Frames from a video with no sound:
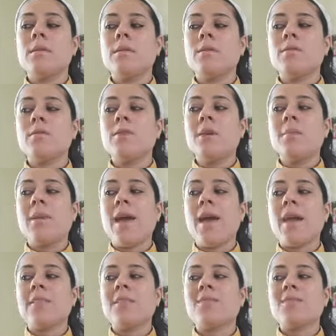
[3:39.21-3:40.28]
Do your
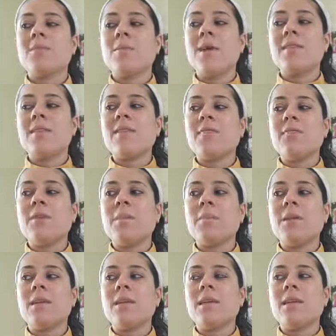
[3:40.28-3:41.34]
best, do the best of your
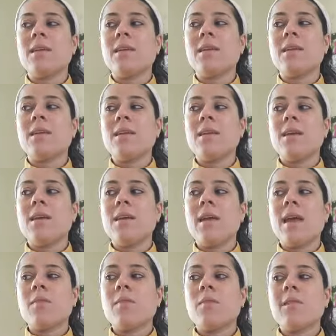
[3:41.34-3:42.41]
ability.
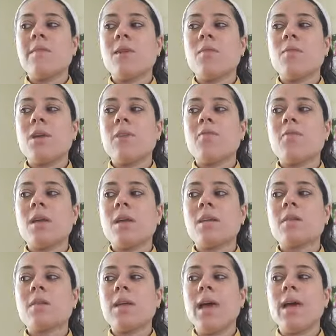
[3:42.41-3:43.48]
And once I reach
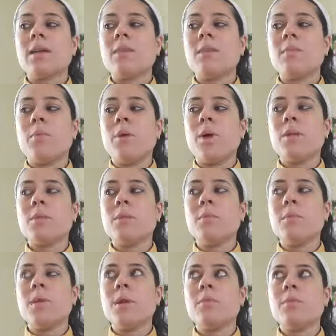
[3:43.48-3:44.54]
that diagonal
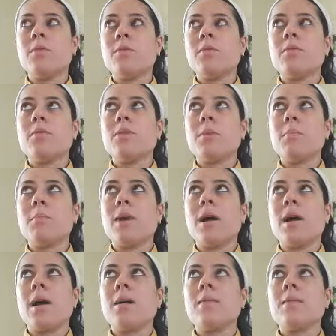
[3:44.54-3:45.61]
bottom, I'm going to jump my
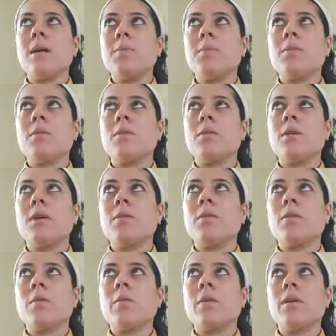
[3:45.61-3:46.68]
eyes up to the other
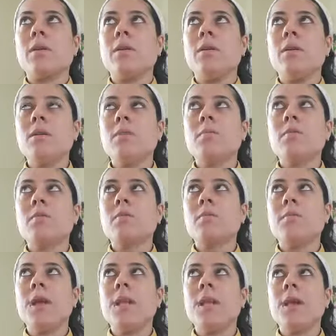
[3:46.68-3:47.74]
corner, which is
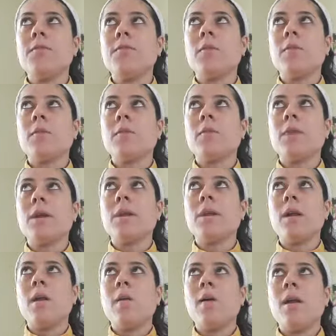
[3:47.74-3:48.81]
my left corner right
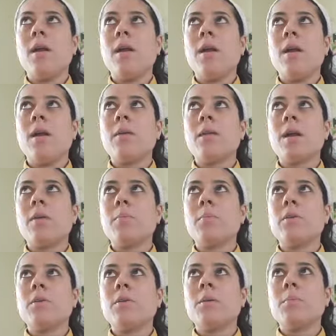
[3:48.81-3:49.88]
now. And now I'm
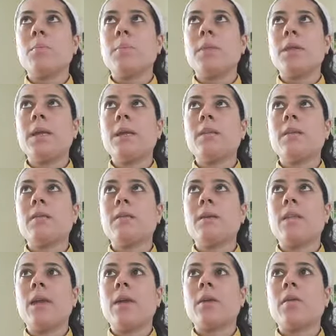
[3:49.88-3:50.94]
going to complete the
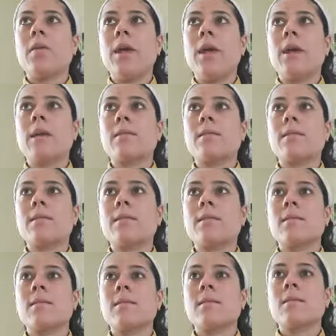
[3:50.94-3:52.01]
letter X
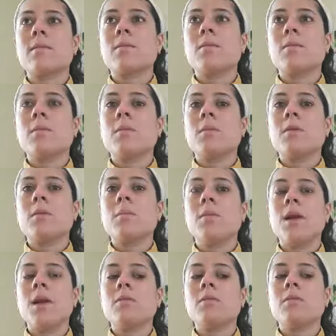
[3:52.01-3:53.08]
with an
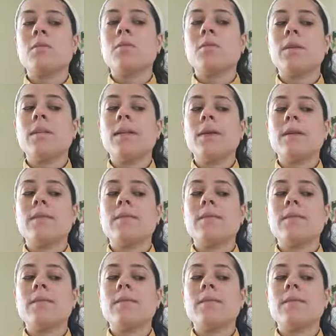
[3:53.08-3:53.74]
imaginary line.